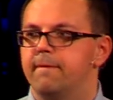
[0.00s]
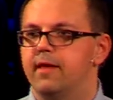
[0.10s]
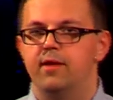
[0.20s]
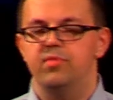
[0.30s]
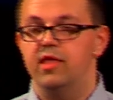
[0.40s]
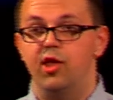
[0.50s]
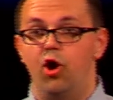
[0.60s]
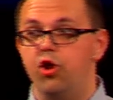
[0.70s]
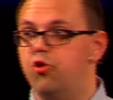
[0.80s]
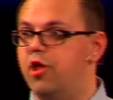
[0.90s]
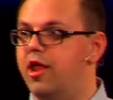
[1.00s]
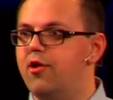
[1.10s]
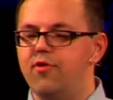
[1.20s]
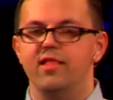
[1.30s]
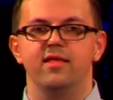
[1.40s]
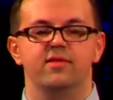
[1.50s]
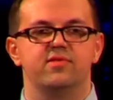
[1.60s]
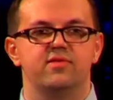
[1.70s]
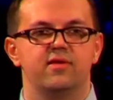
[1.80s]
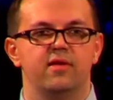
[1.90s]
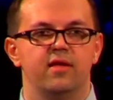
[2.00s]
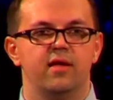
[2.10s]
And I'm thinking, are you hearing this?